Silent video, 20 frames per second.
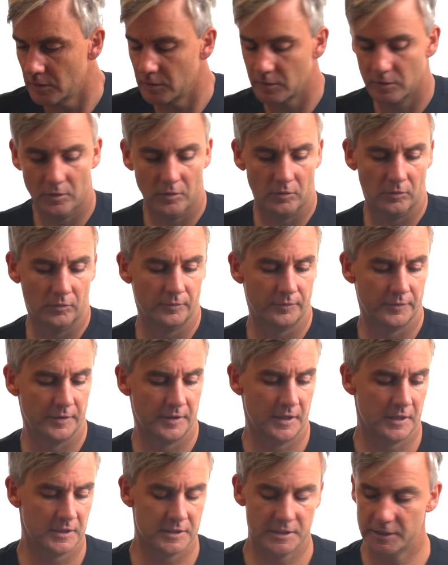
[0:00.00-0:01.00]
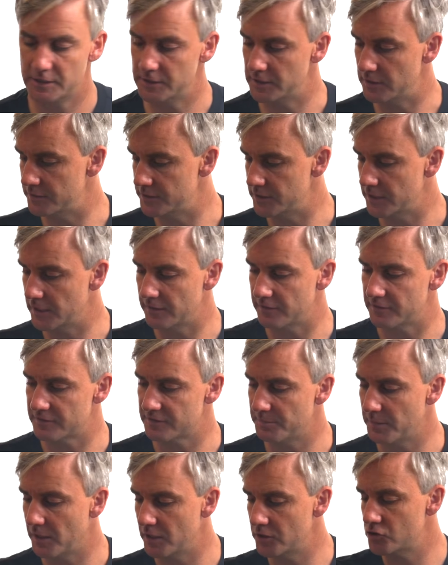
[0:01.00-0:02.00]
Cool. The next thing you do is you get the
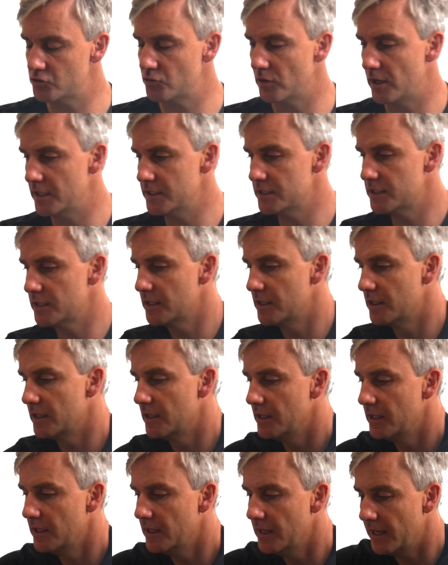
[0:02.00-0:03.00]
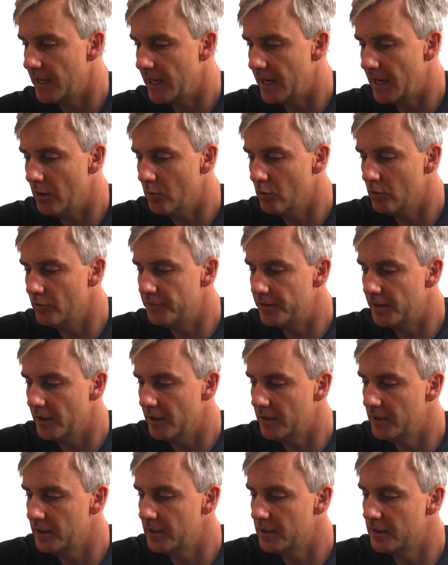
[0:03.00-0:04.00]
sponge res out of
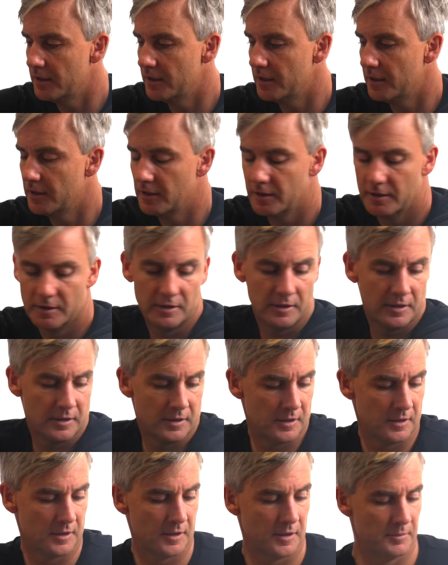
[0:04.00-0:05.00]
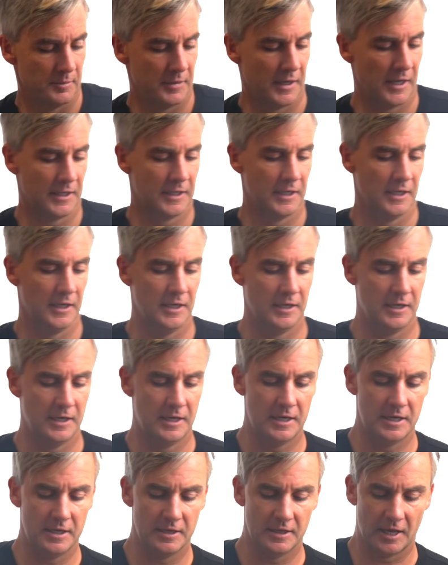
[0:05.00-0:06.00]
the packet, and
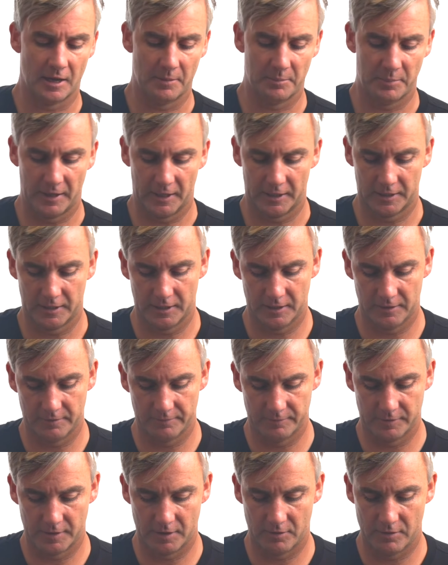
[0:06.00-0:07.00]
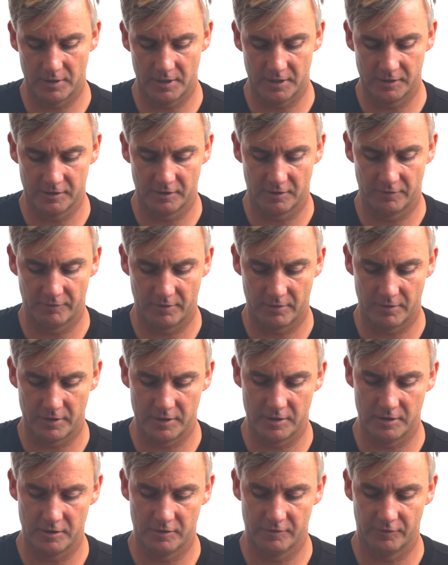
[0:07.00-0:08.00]
in that packet there is a very
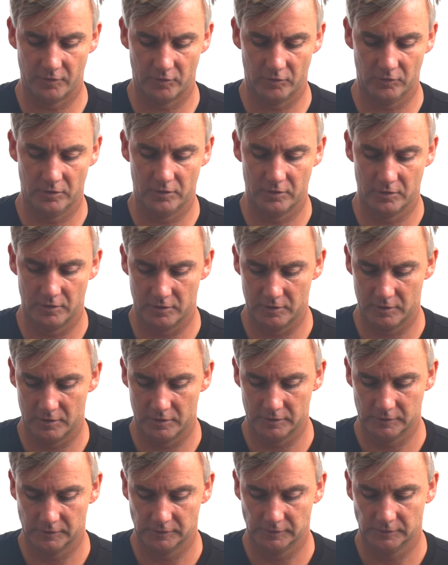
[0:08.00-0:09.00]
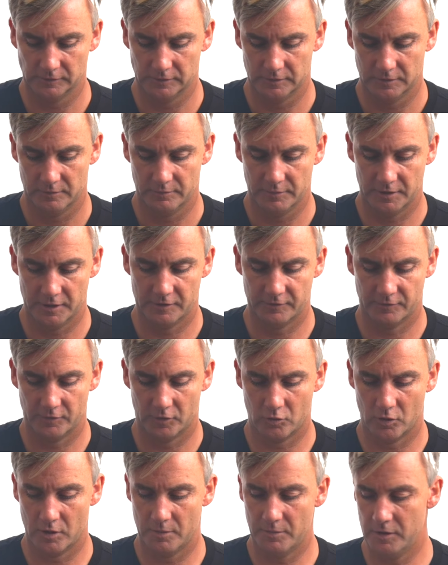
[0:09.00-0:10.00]
useful piece of
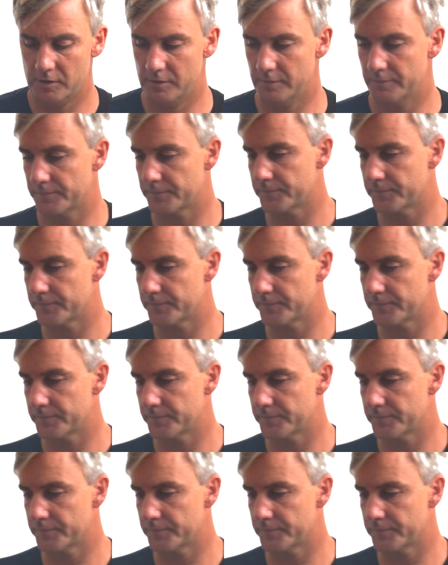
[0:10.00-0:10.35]
equipment.